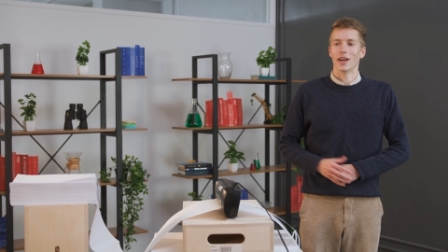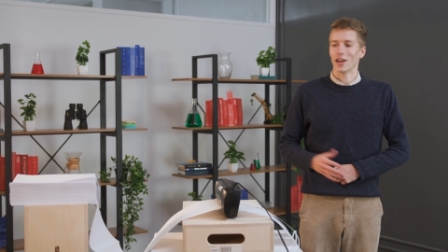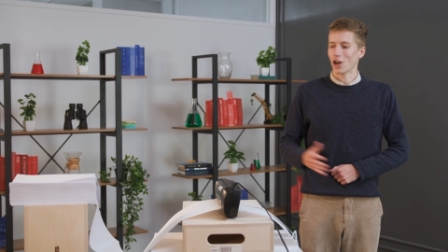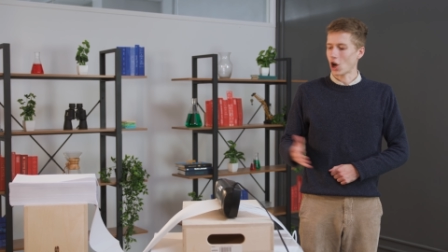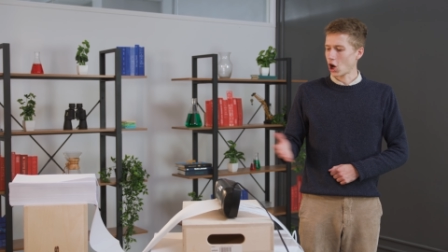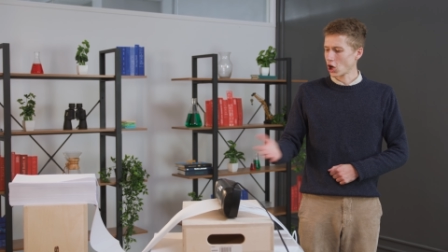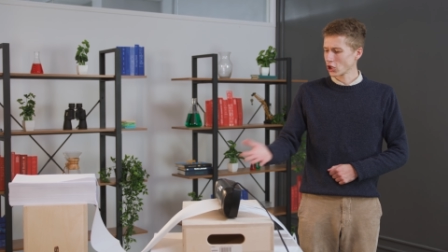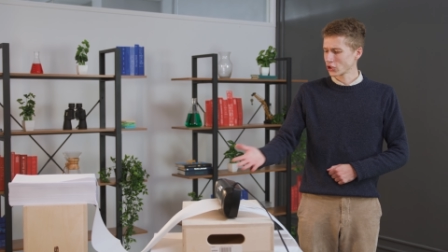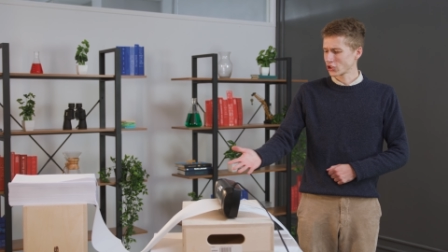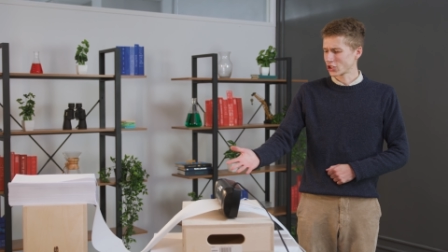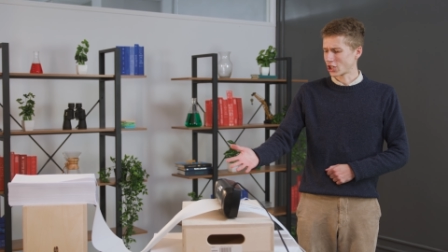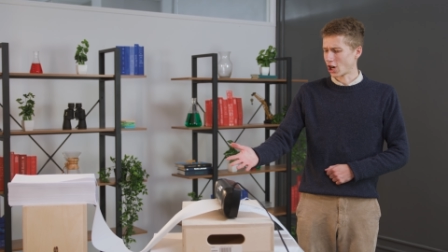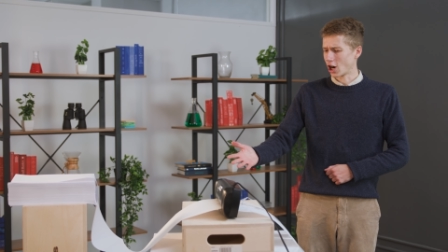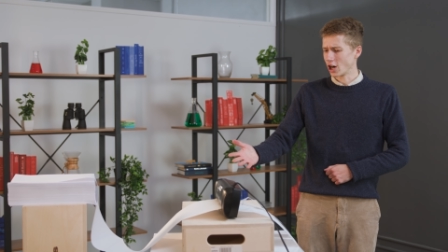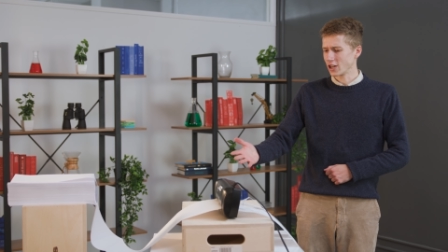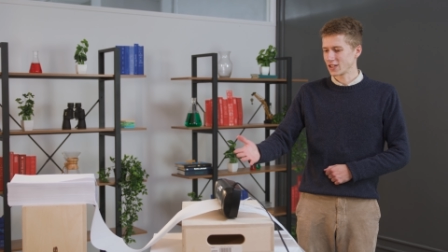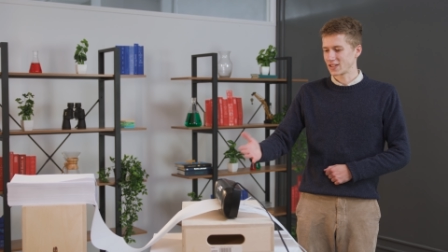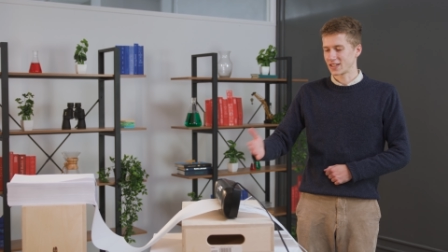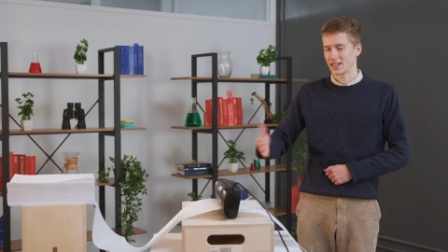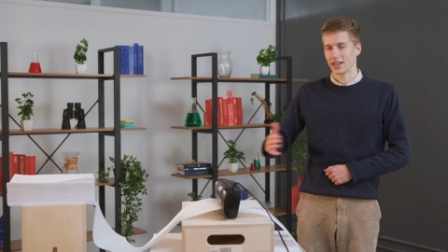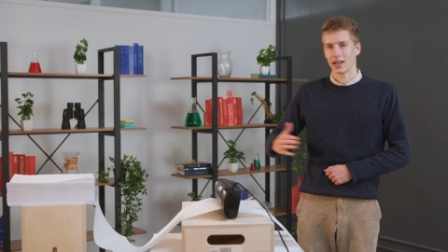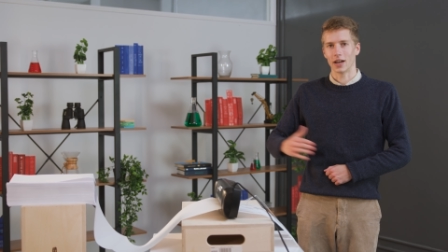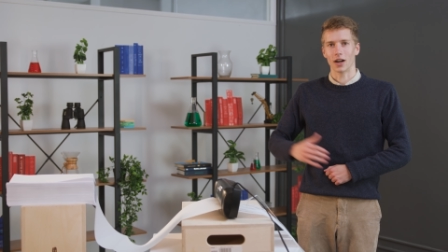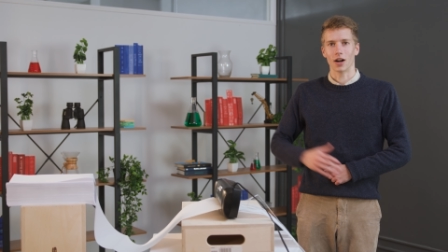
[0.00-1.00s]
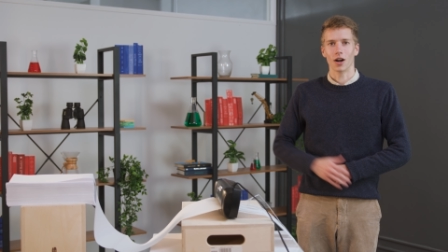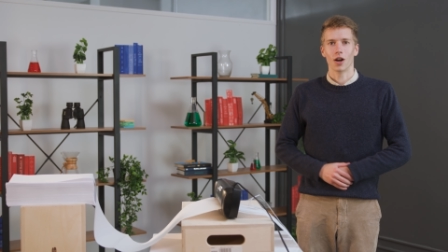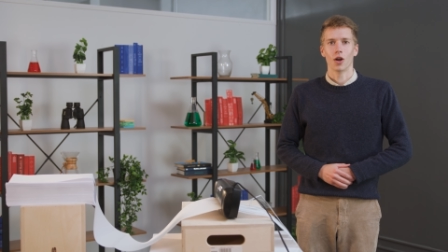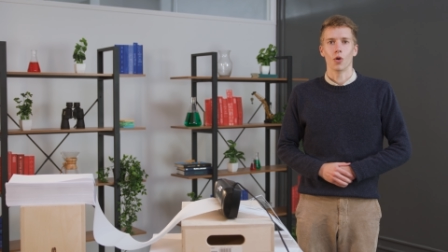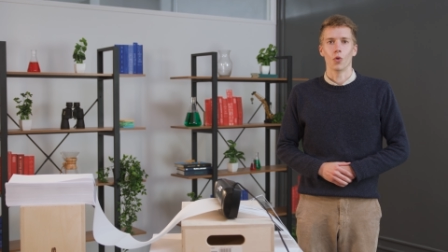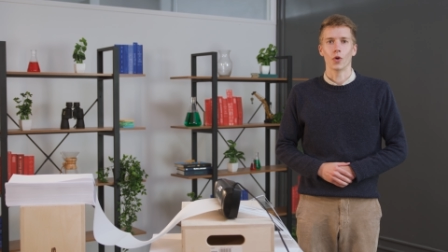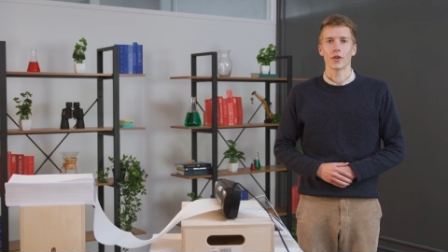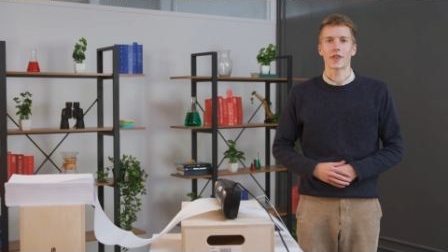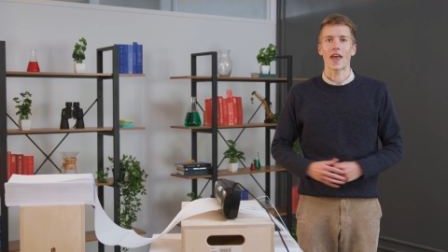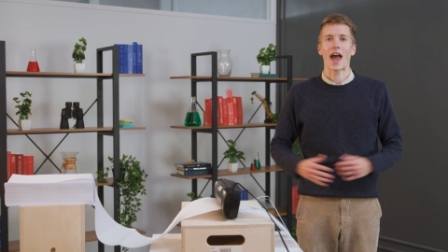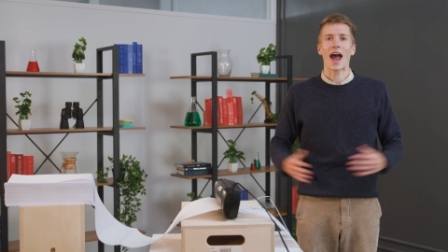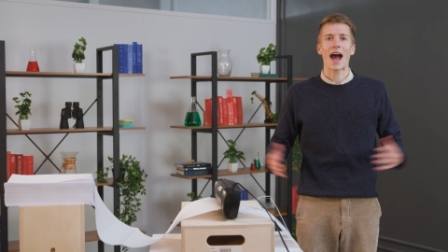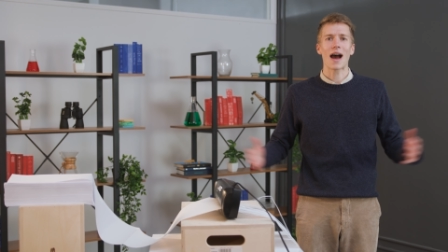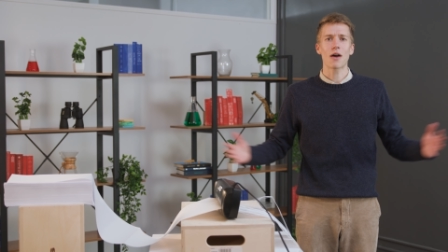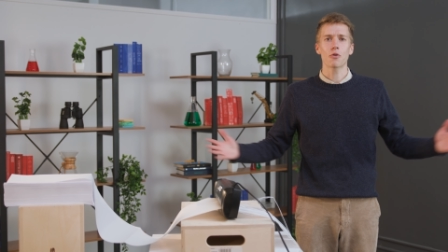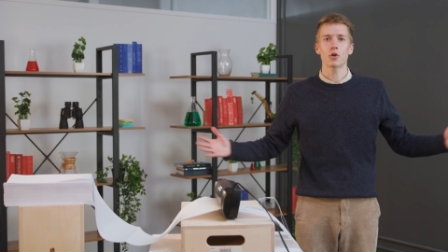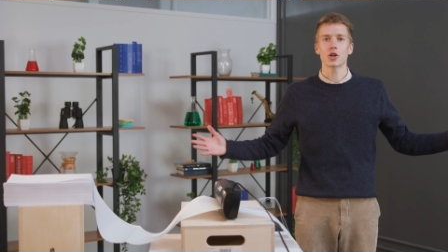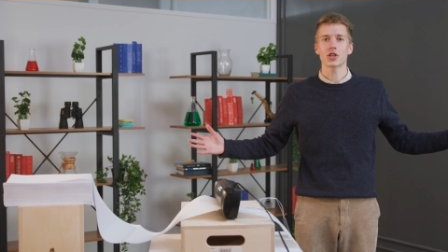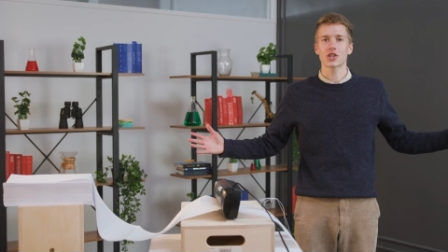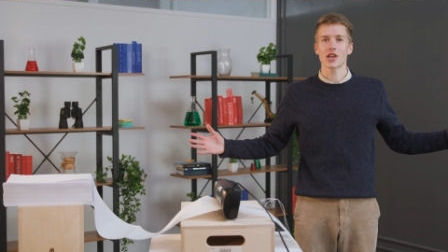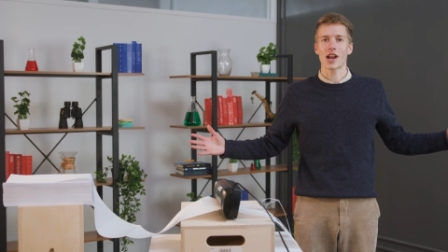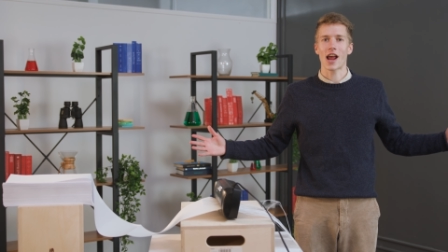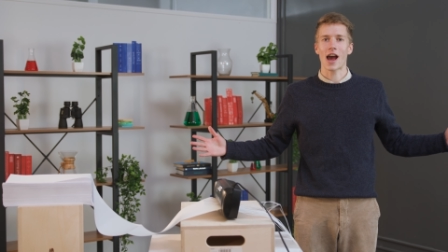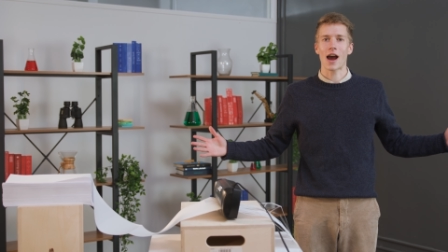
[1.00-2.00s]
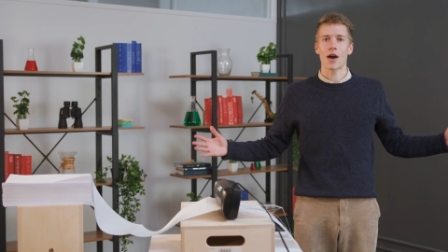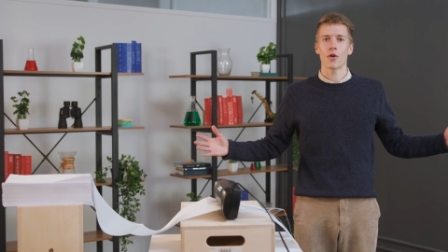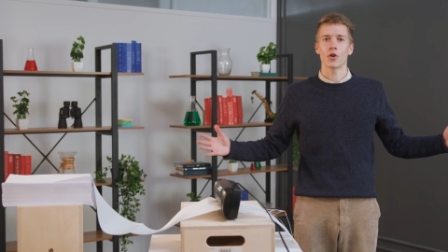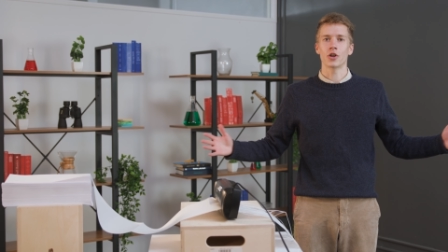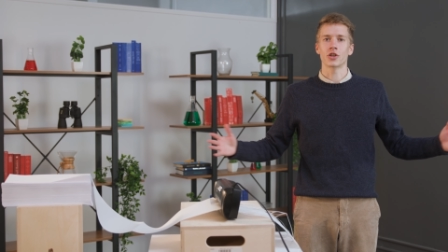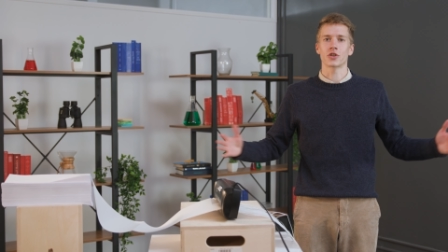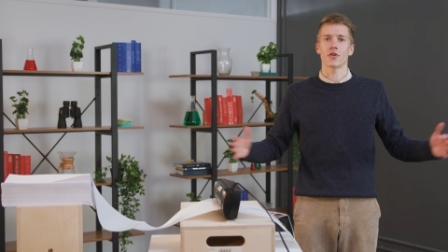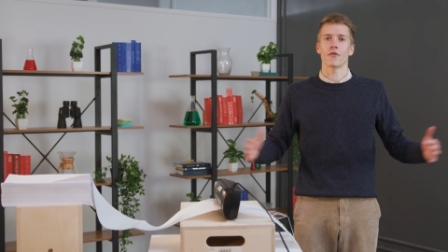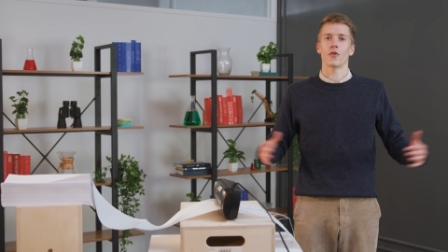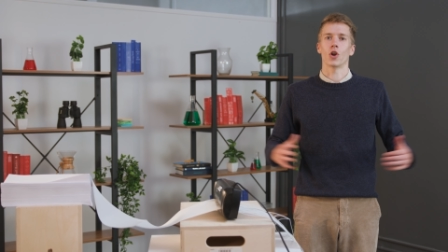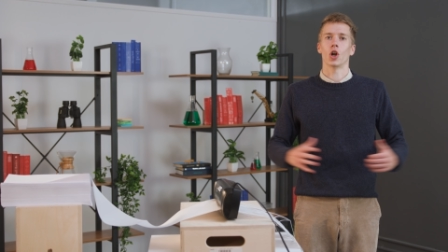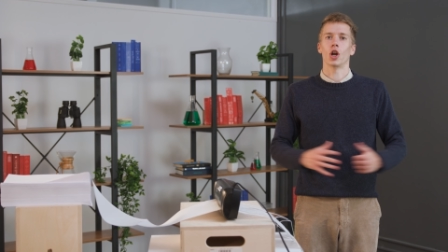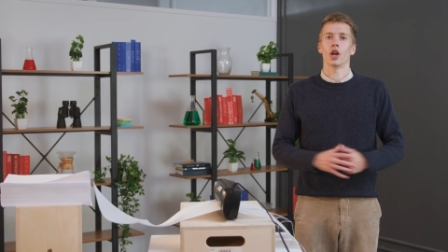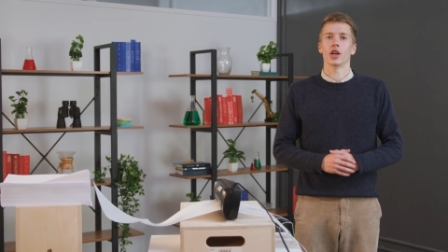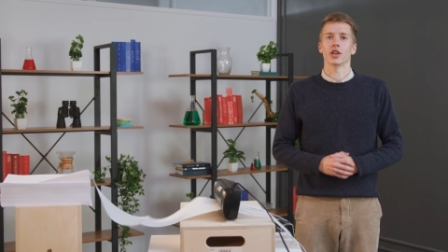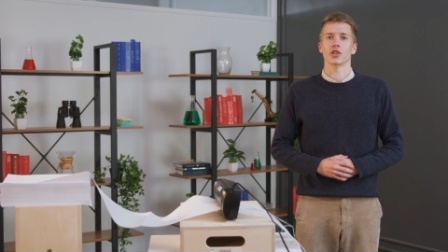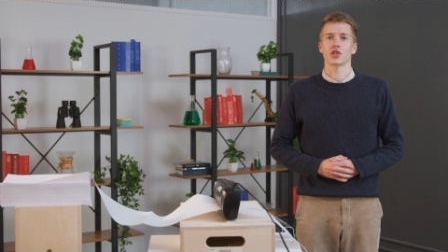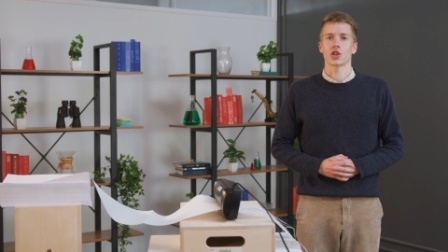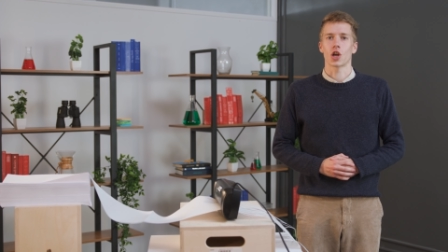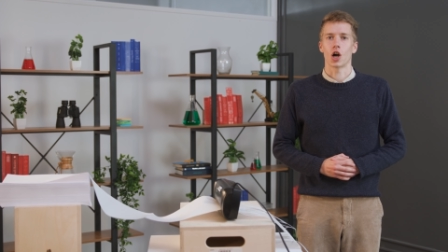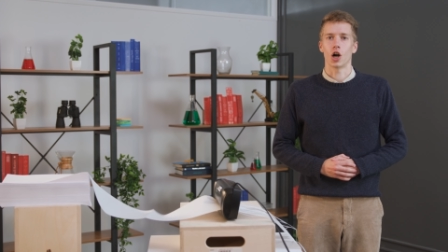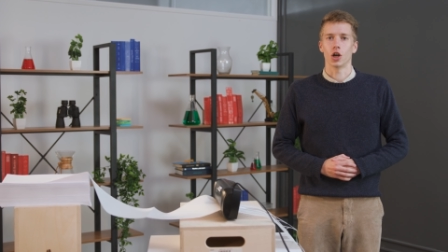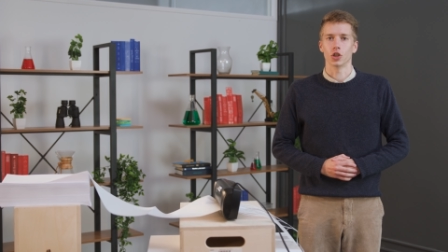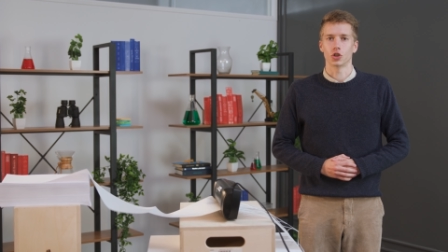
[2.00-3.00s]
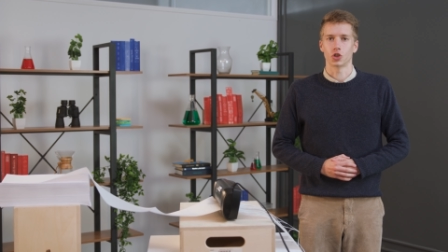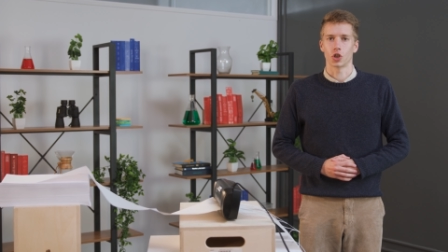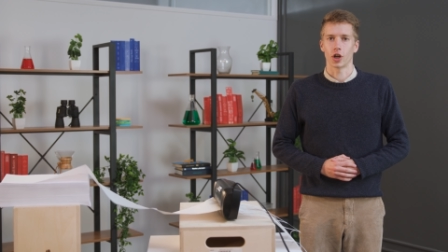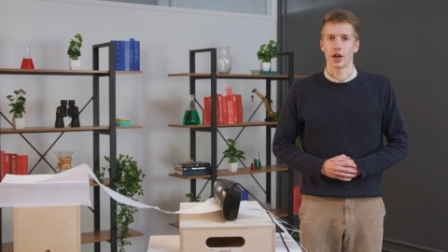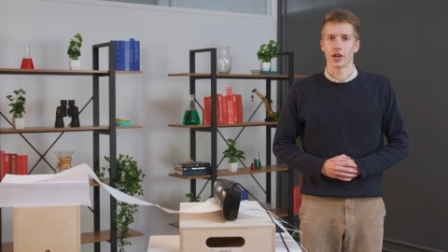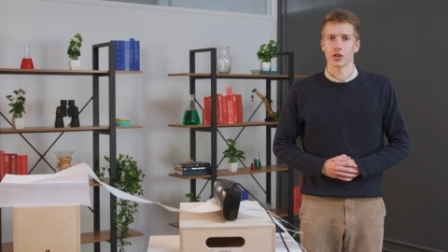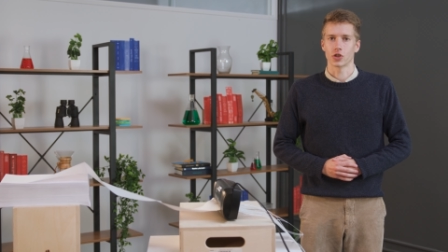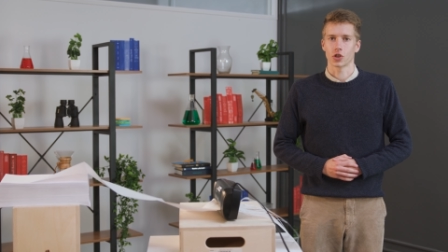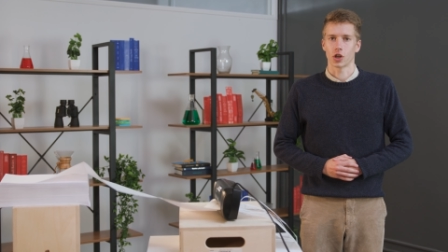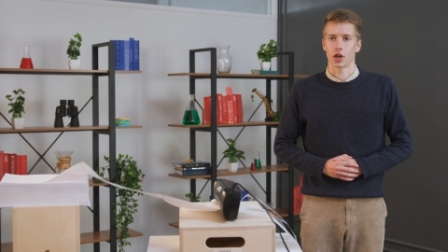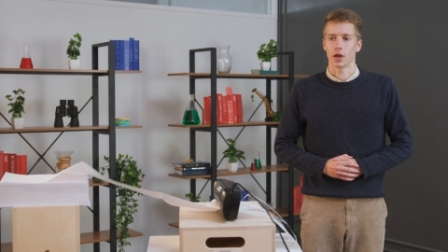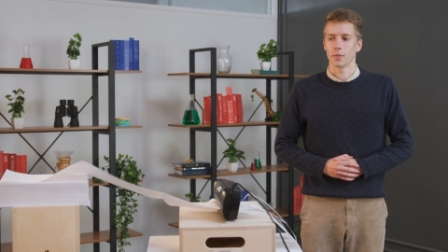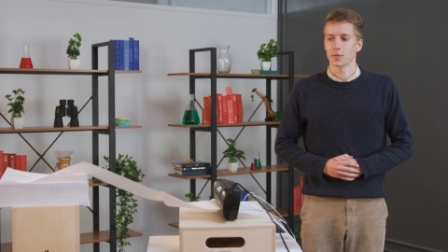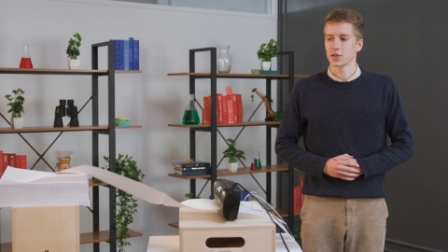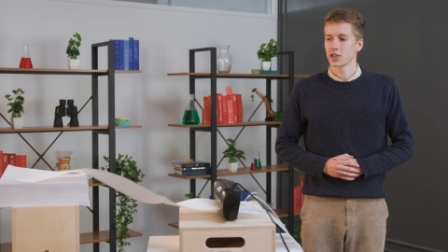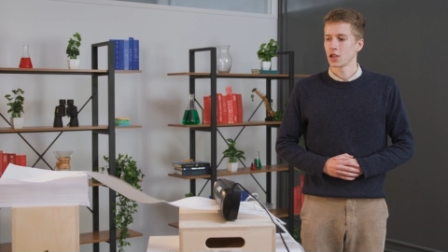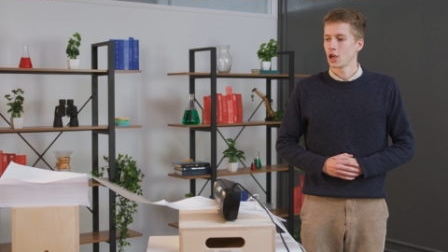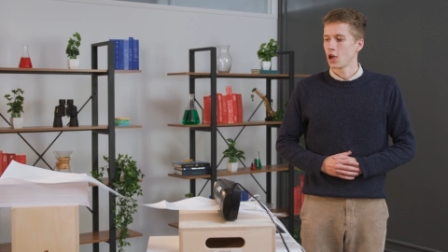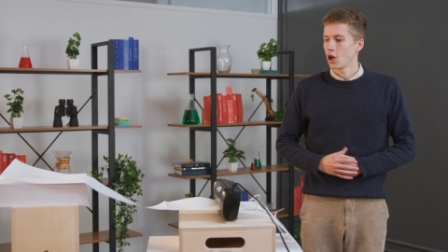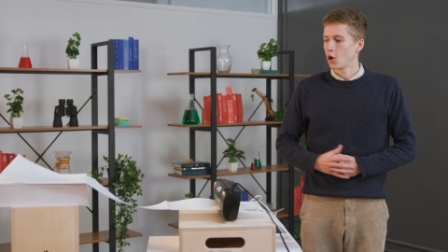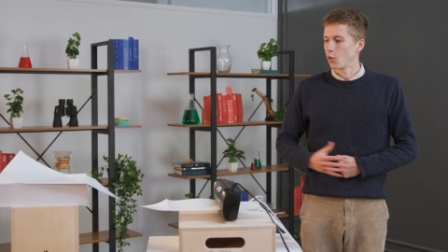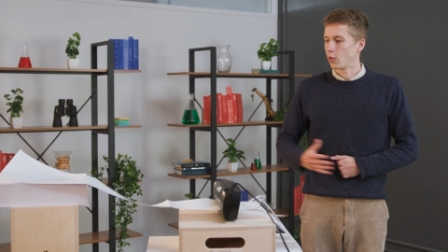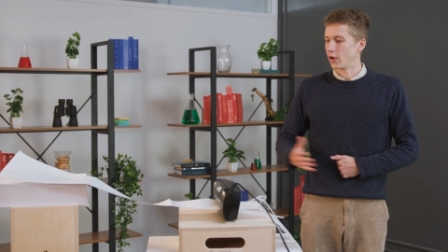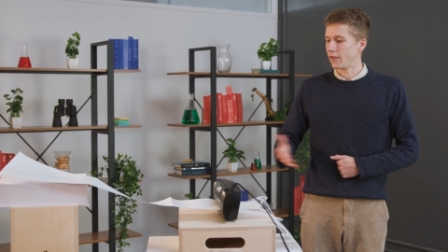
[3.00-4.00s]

It all starts here with hours and hours of earnings call transcripts.